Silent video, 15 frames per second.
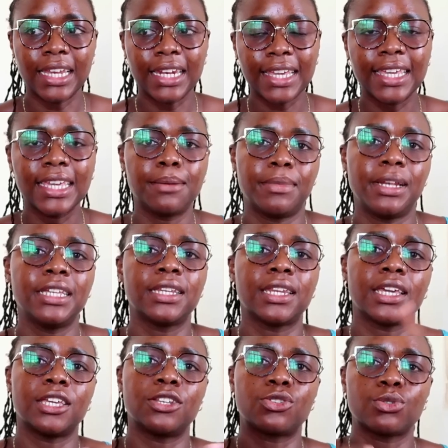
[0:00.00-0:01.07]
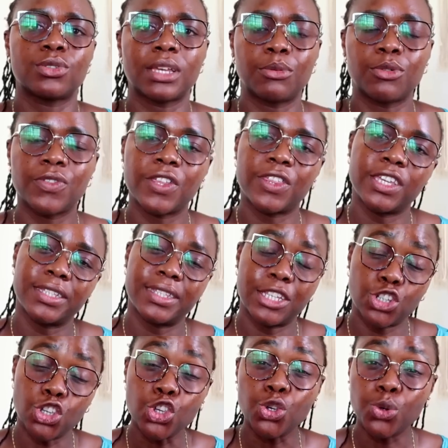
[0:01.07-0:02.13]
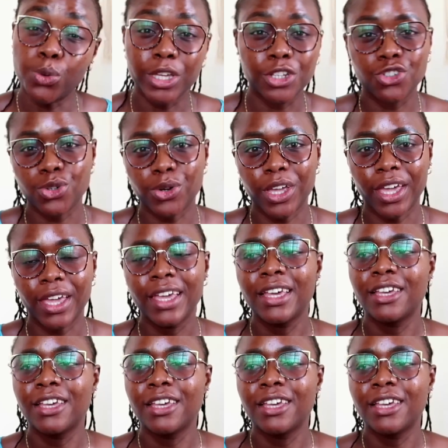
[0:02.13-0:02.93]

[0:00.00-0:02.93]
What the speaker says: and him leaning into some of the things that you enjoy.